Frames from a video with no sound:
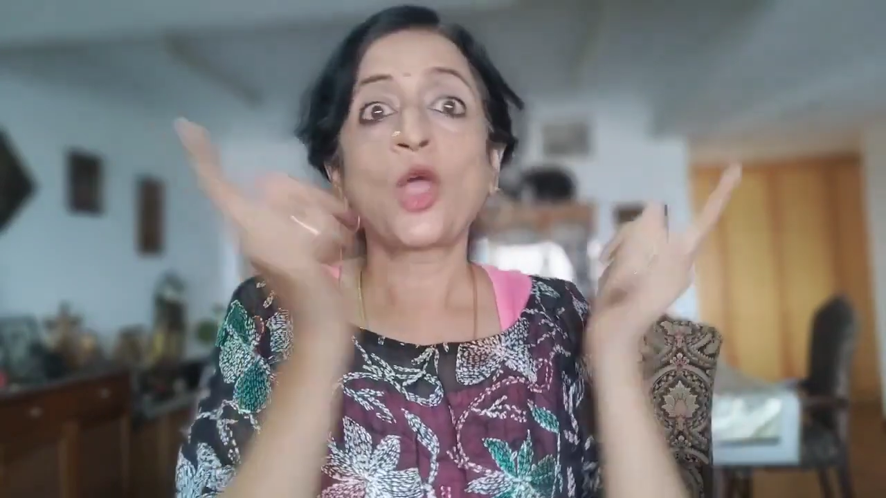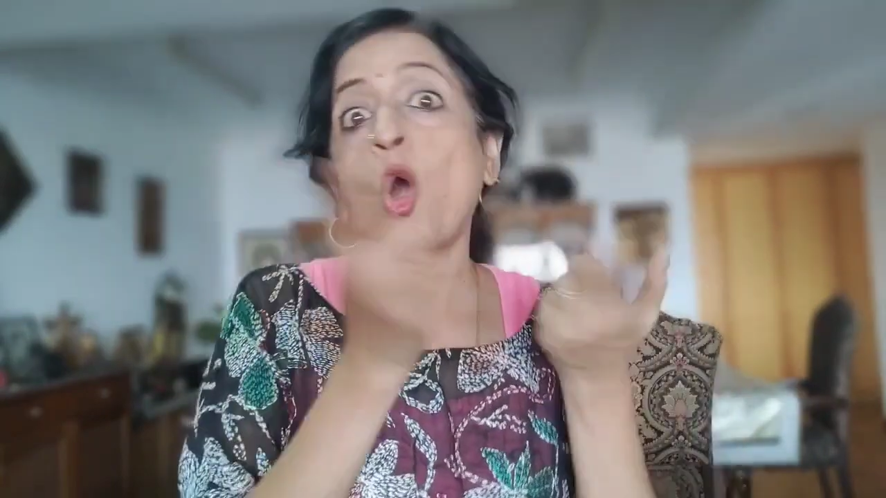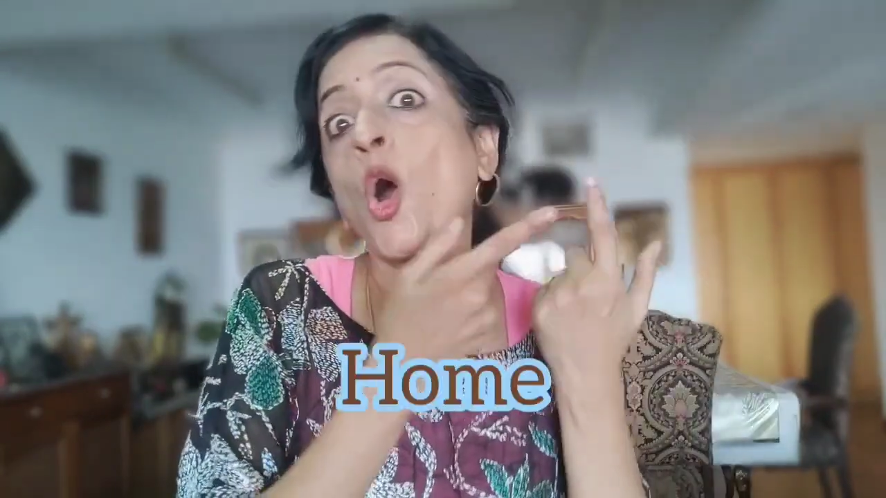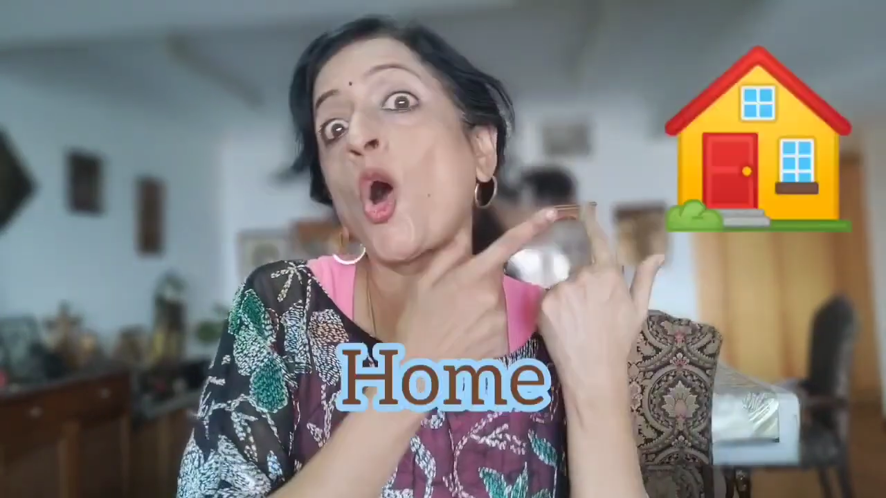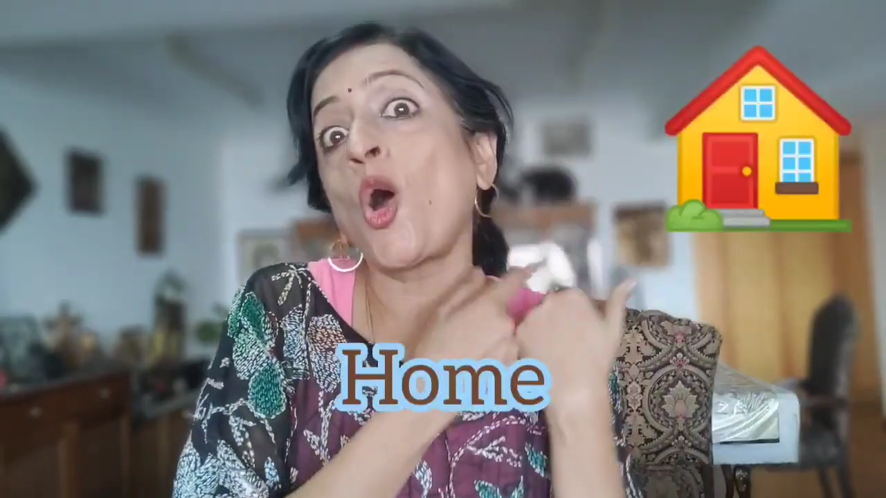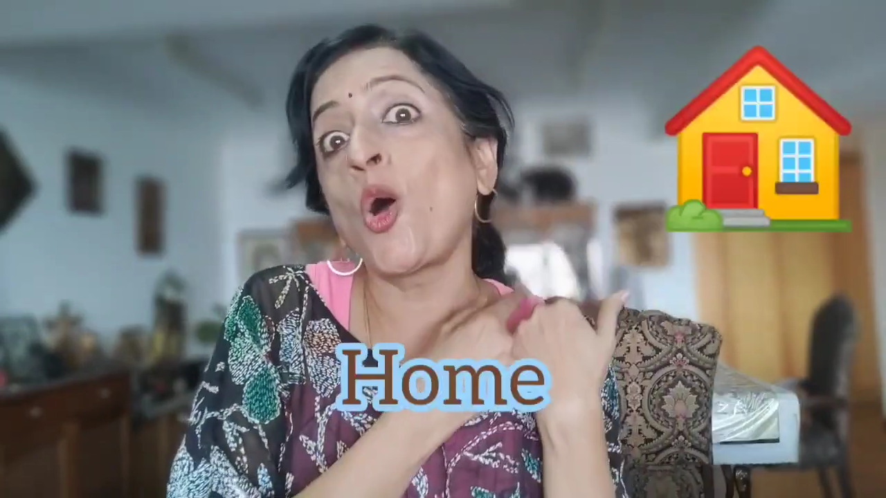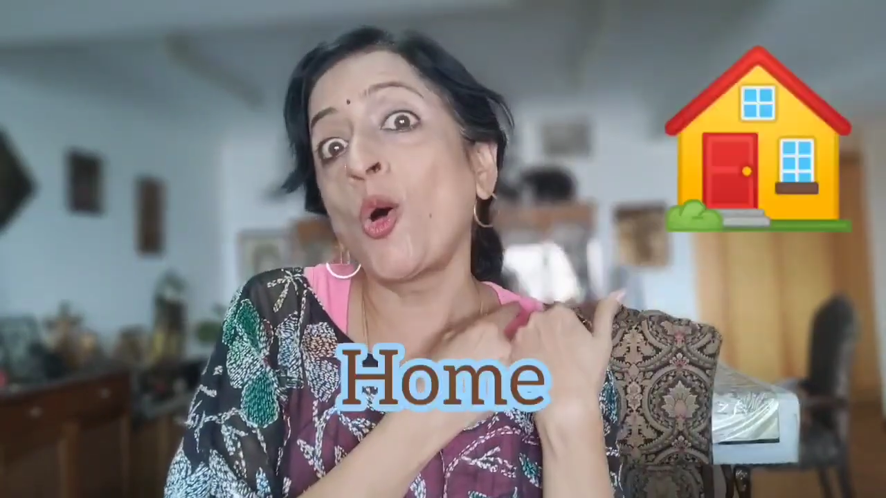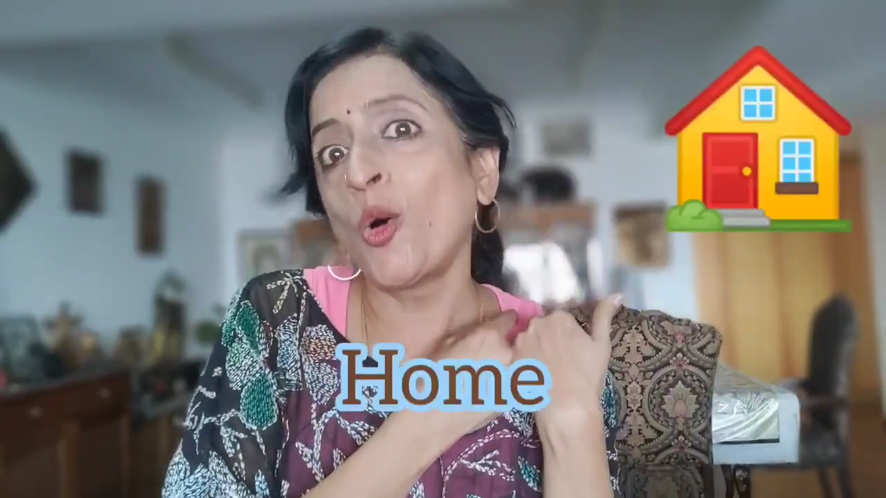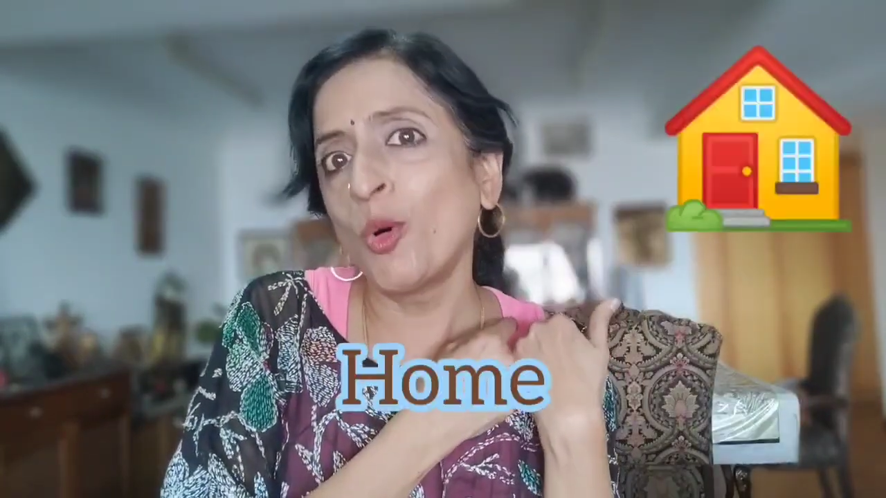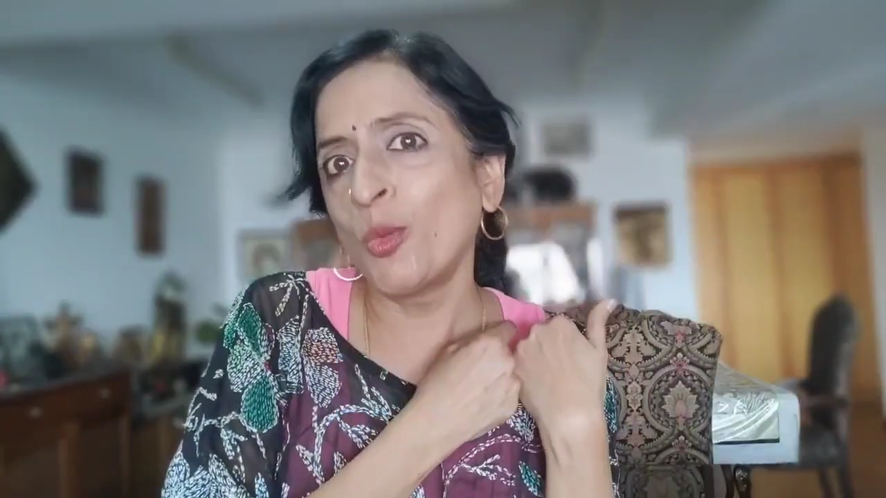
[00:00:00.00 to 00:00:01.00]

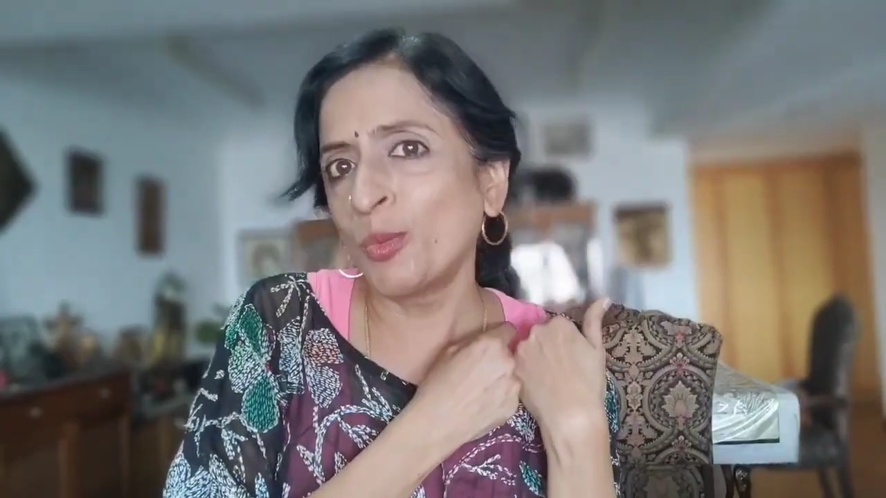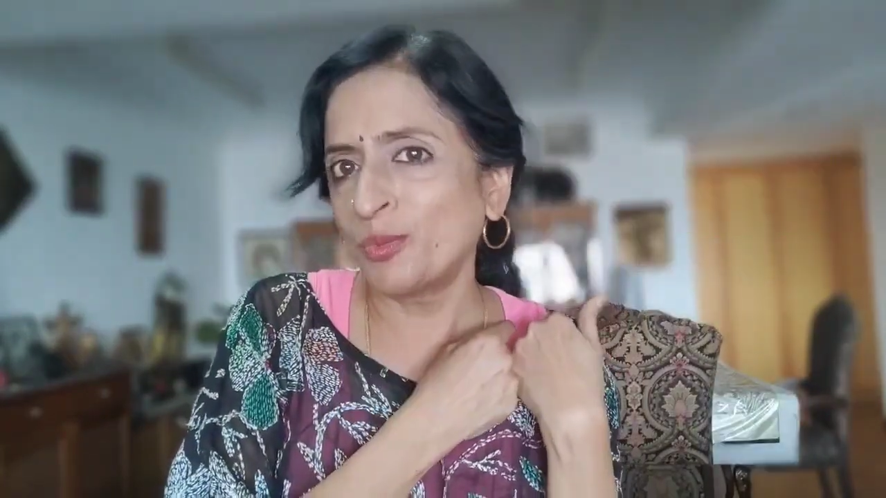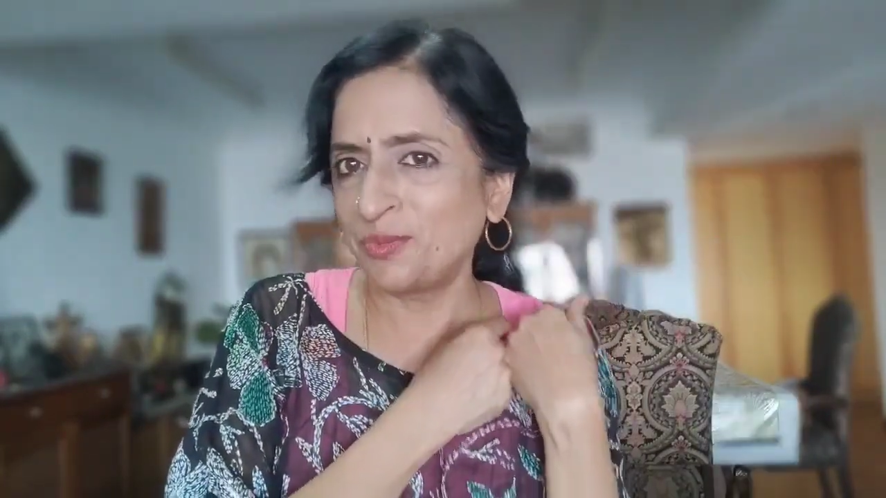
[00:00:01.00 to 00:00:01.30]
home.